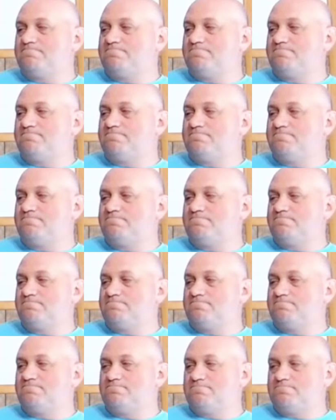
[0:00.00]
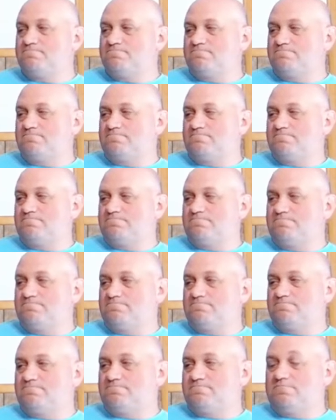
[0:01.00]

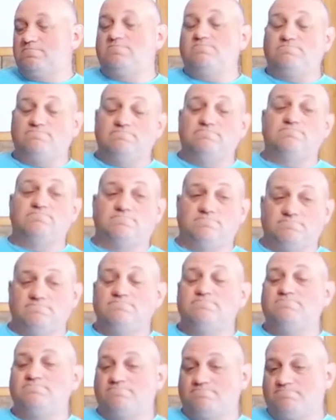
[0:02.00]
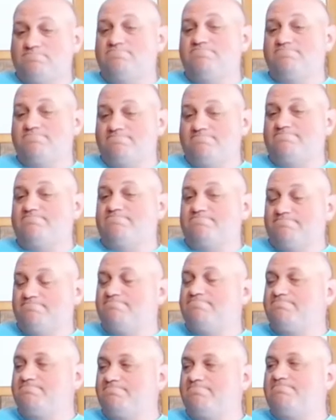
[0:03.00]

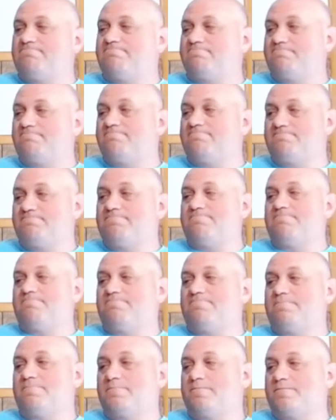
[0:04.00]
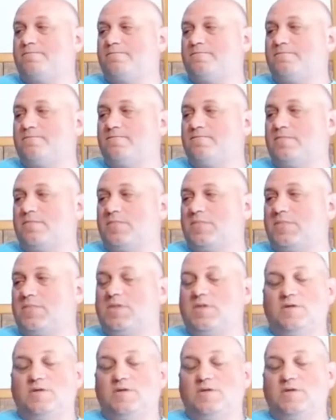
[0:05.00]
(silent)